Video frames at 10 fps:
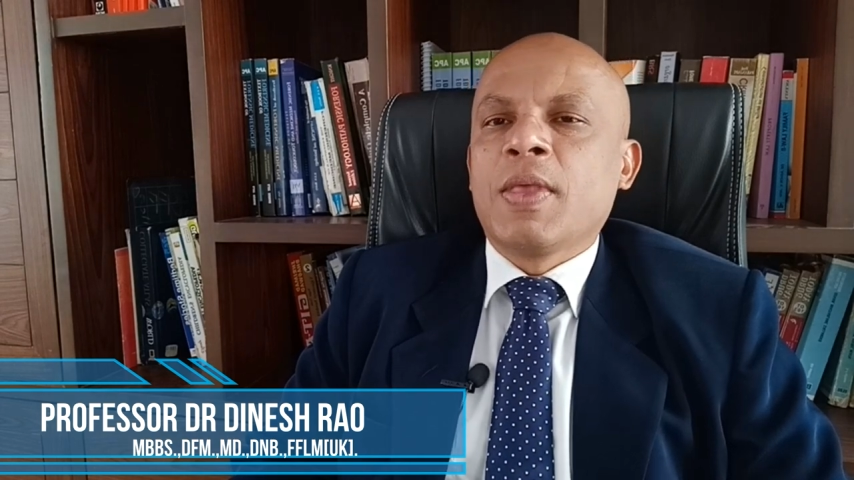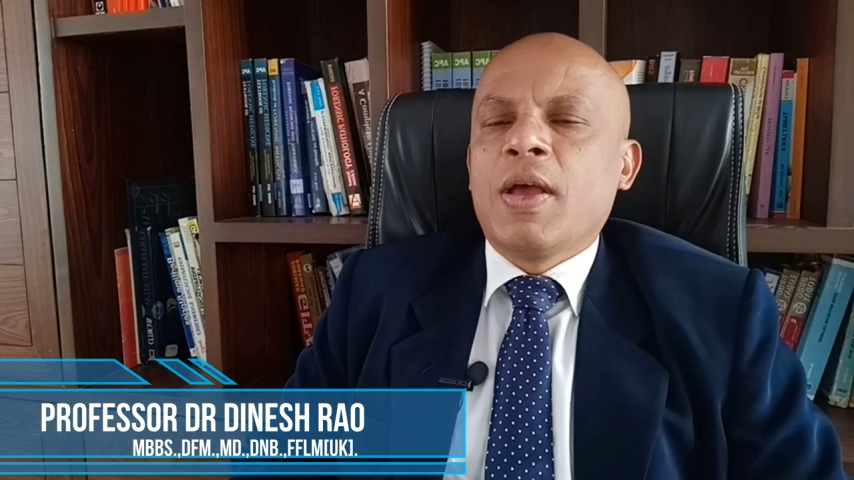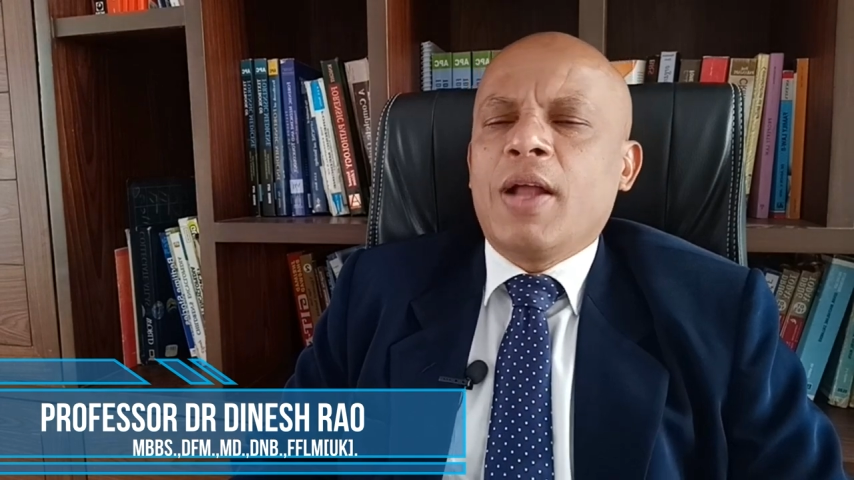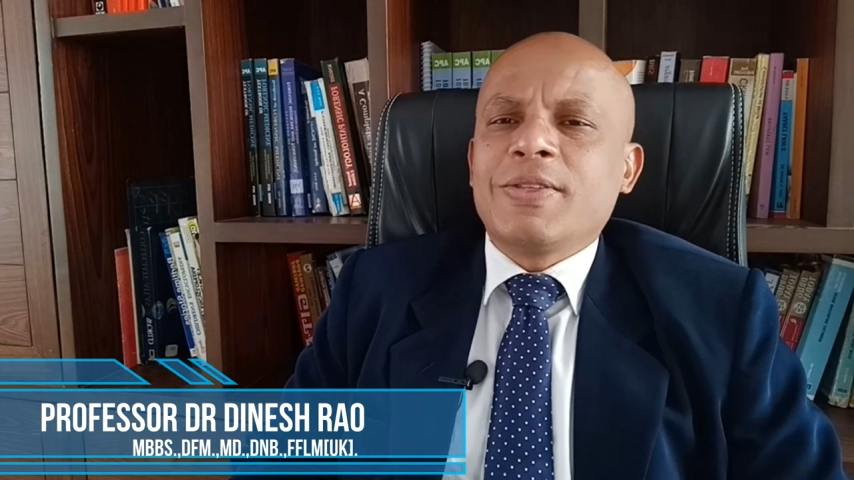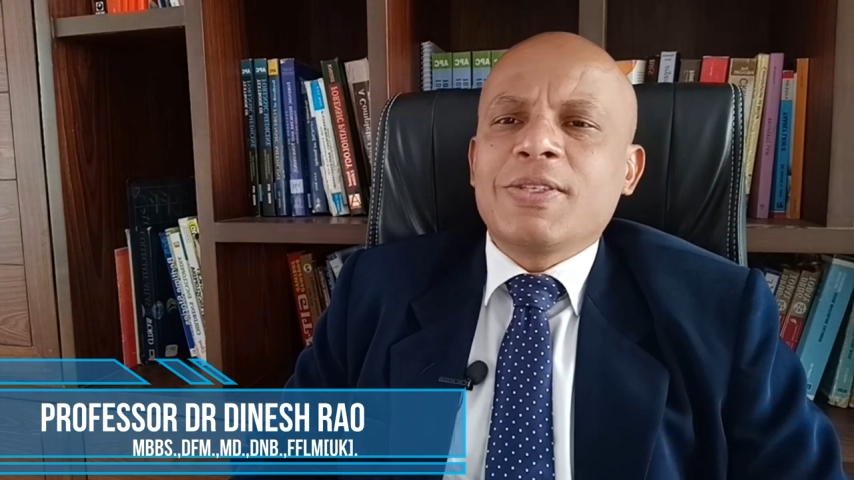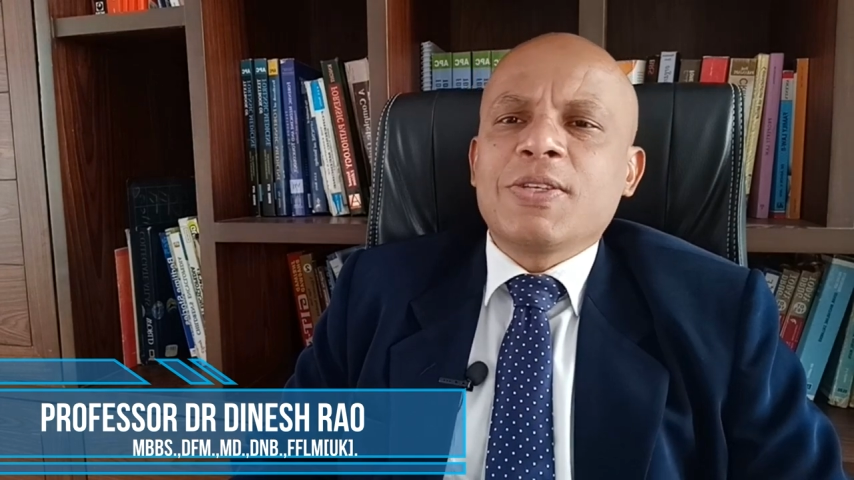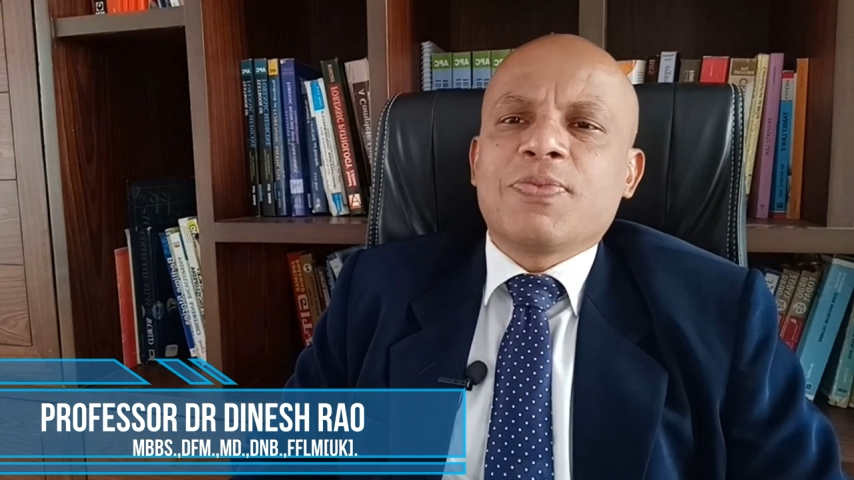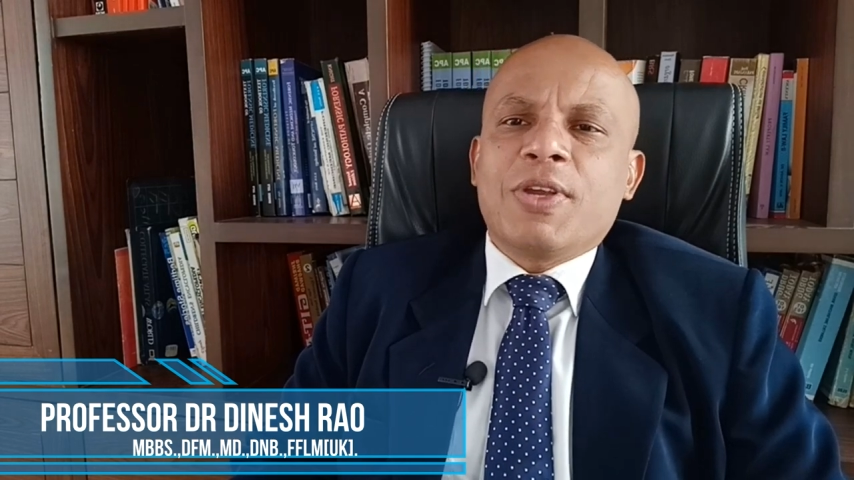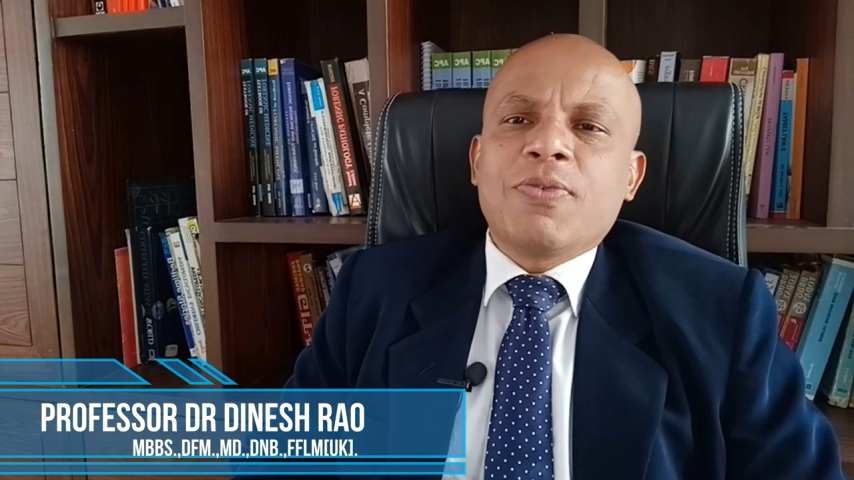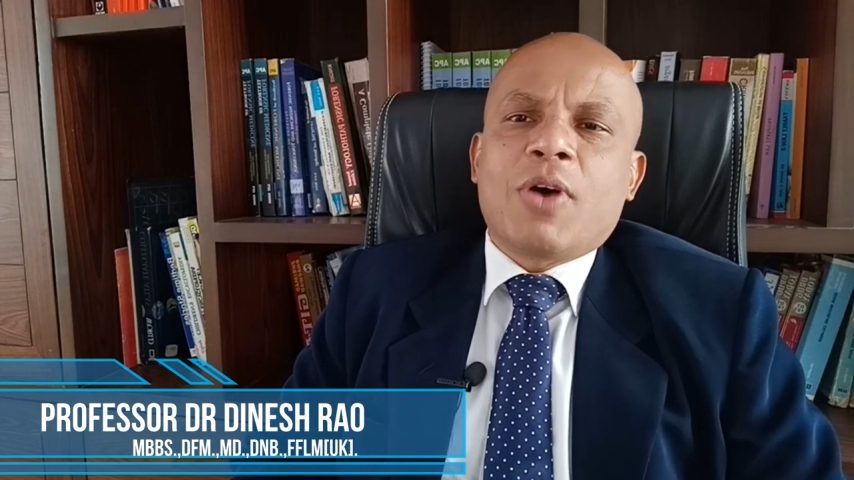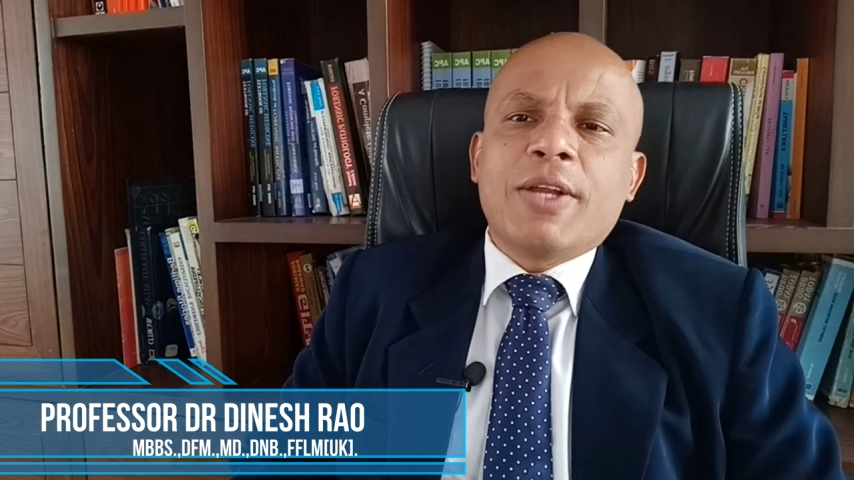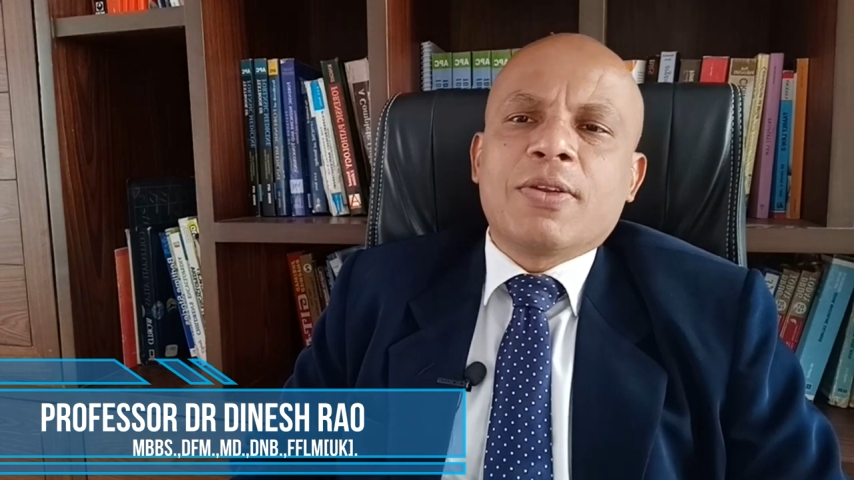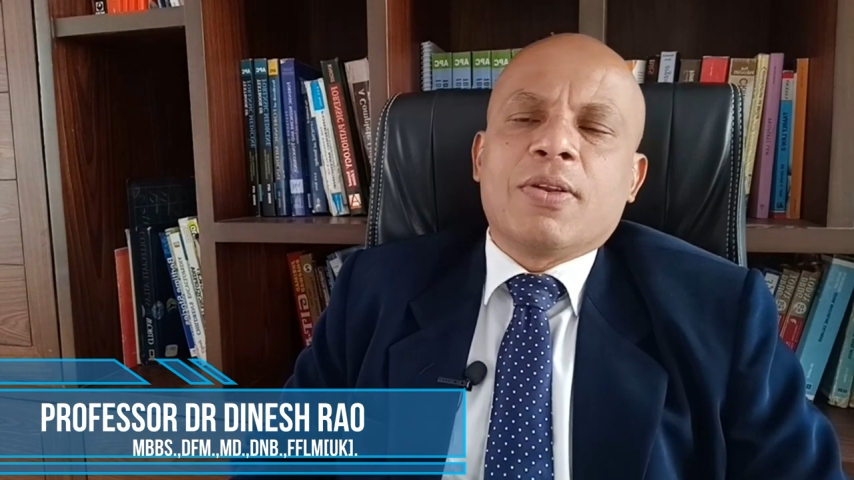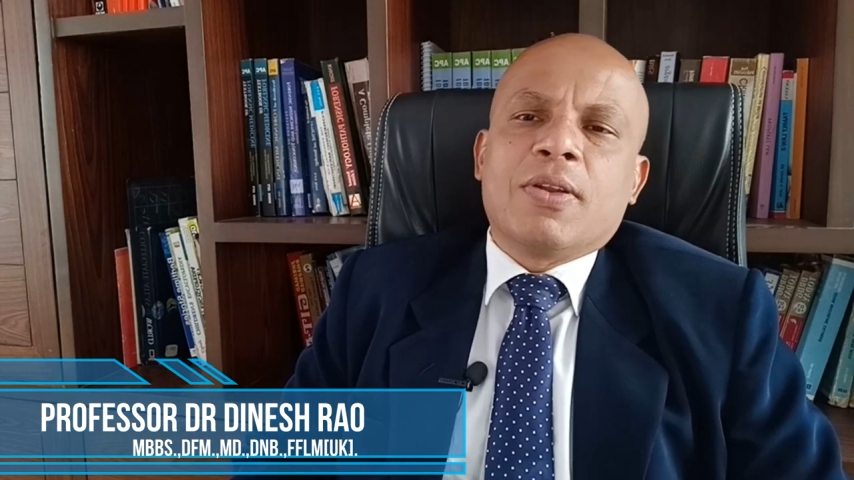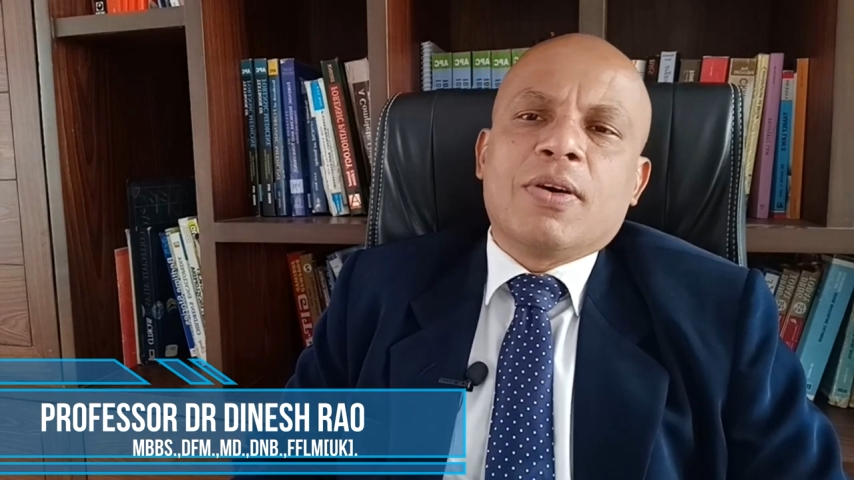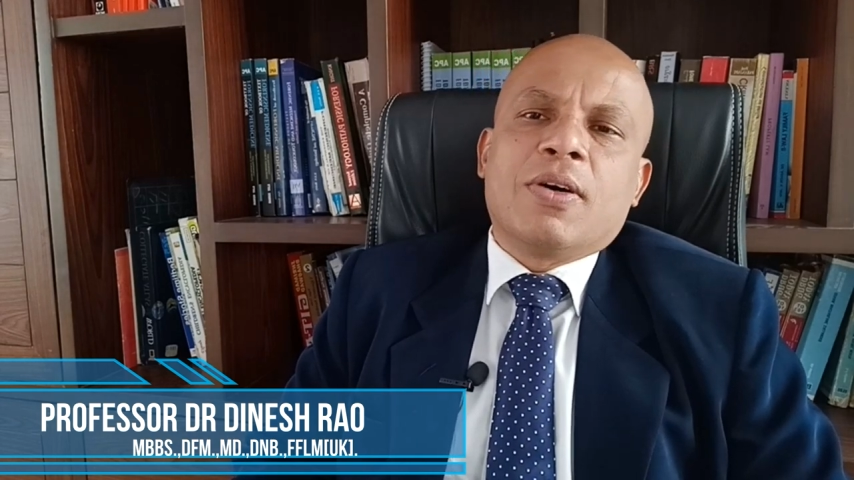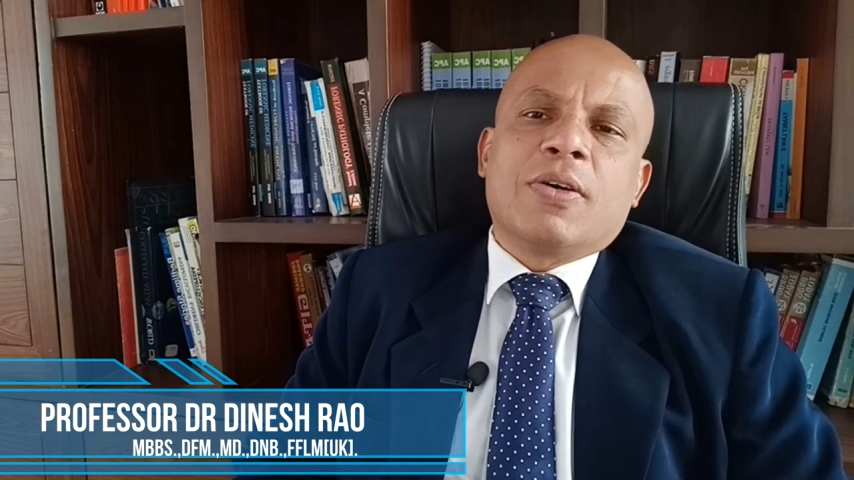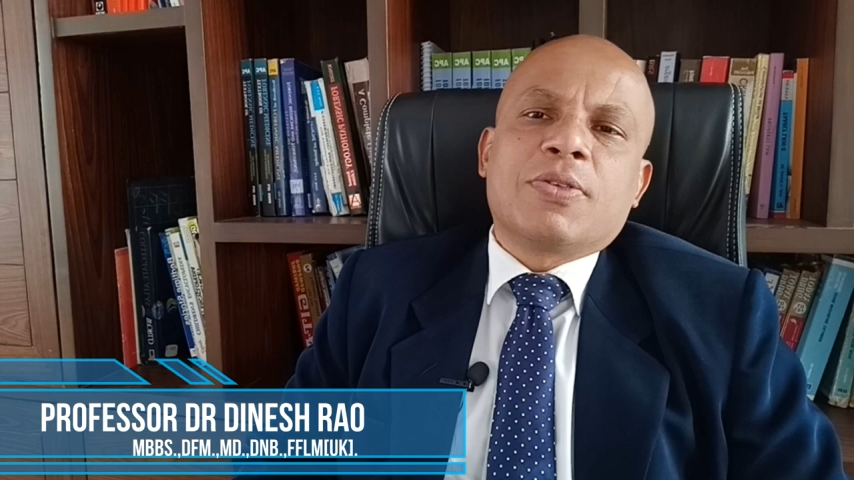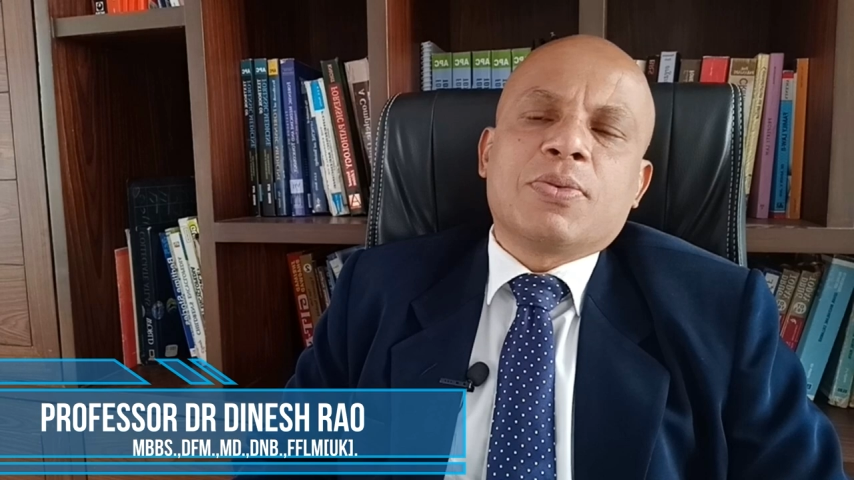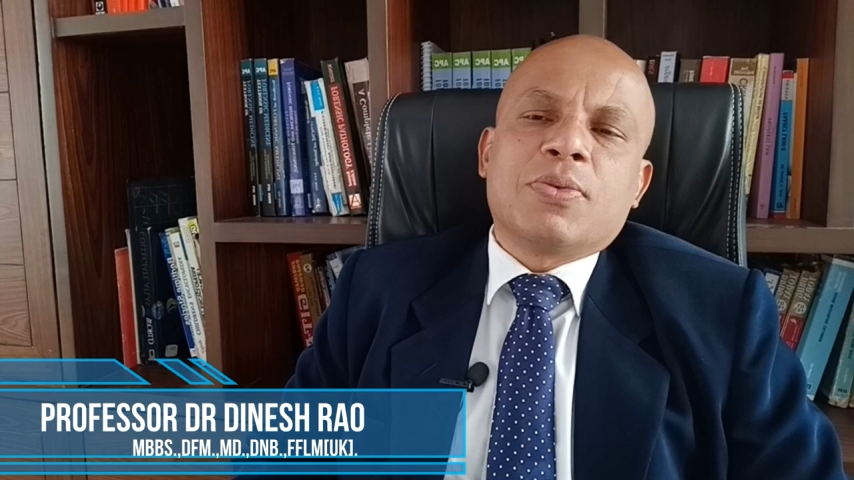And this is very
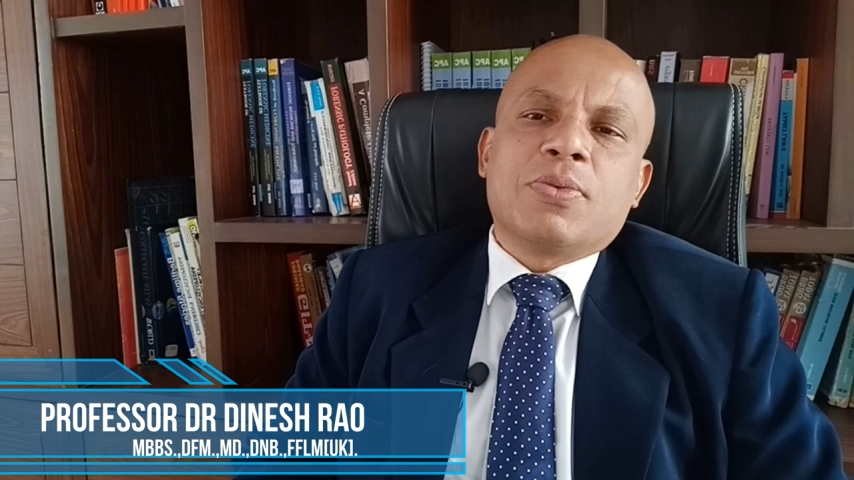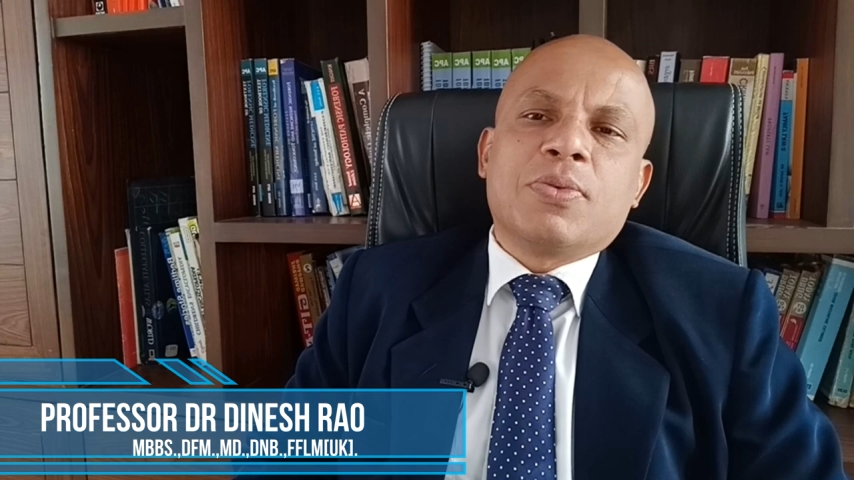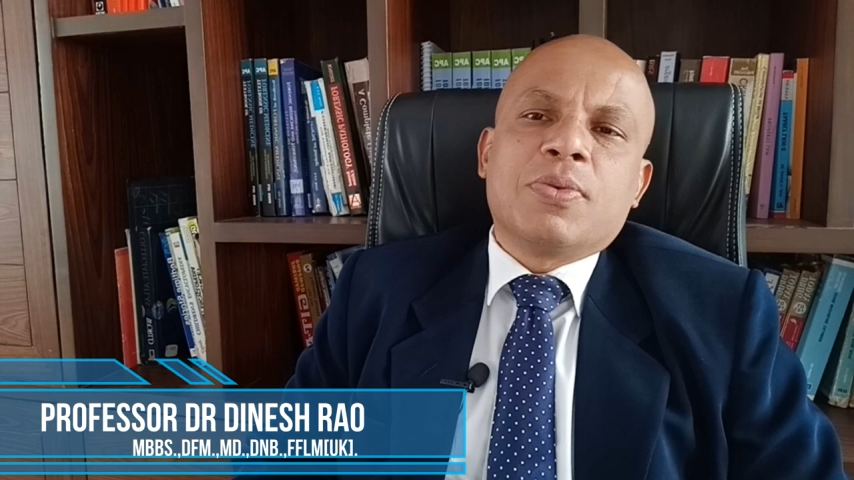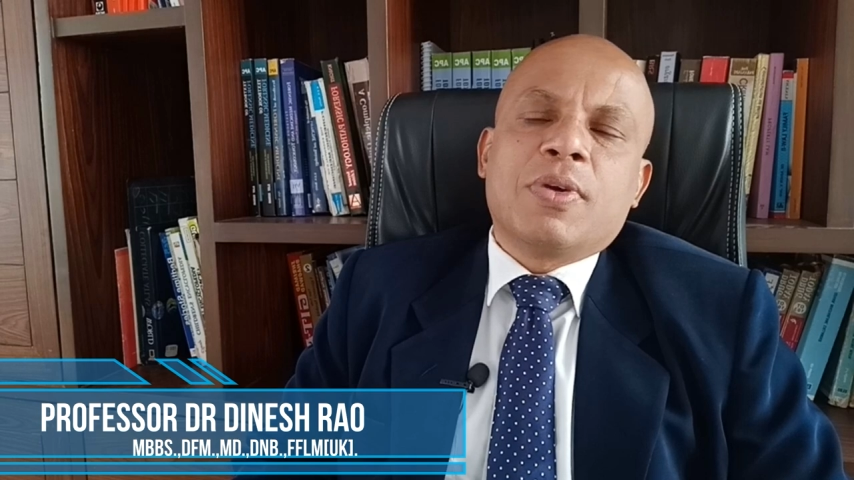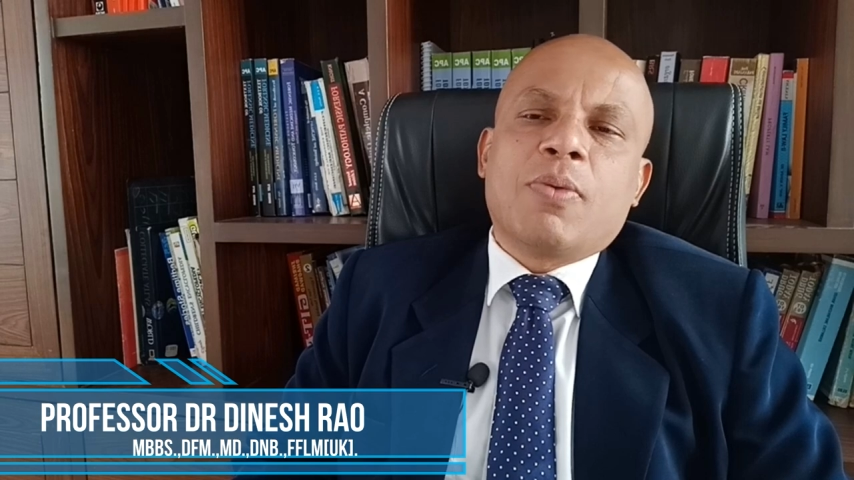vital to